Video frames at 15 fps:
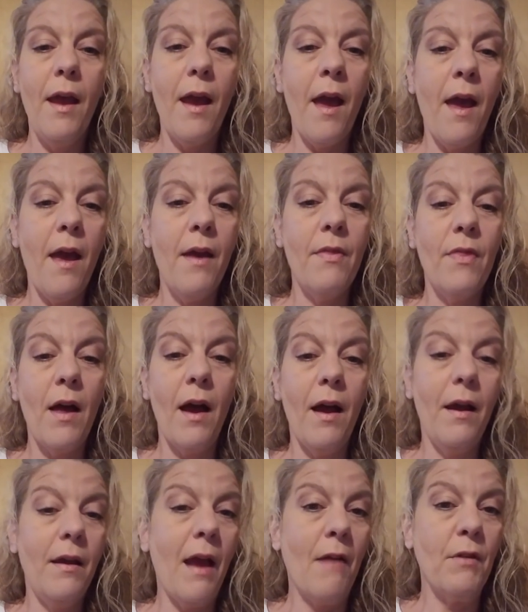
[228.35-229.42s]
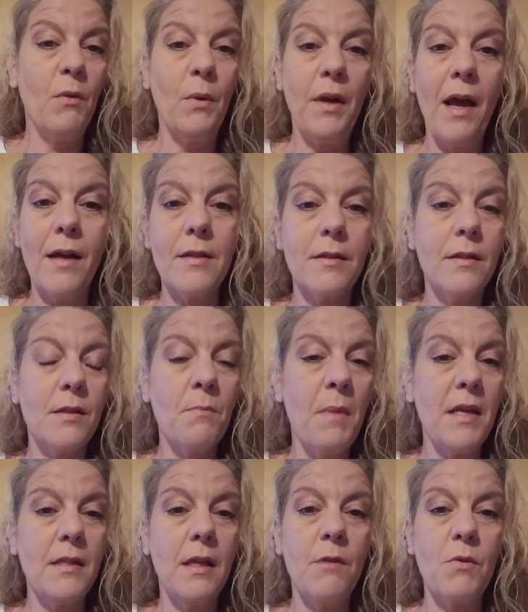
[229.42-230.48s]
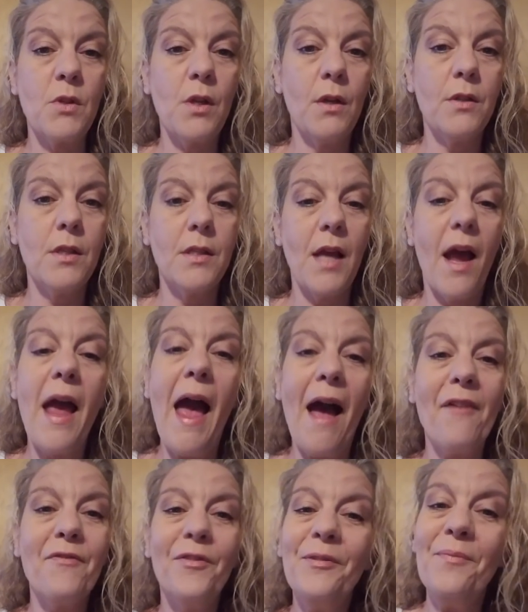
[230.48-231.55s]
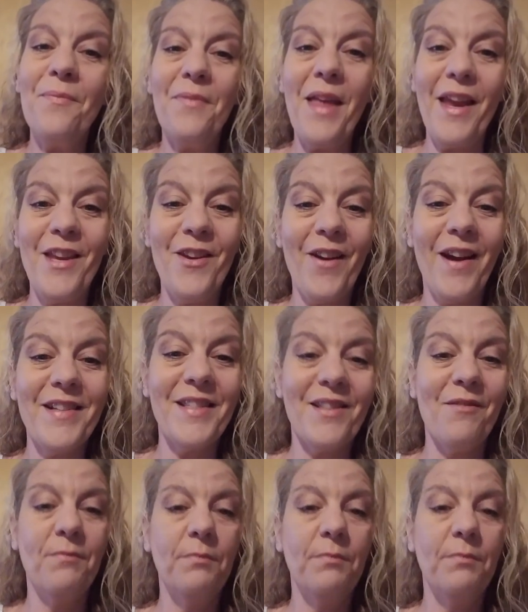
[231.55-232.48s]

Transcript: and that everyone has as amazing results as I have. Thank you guys.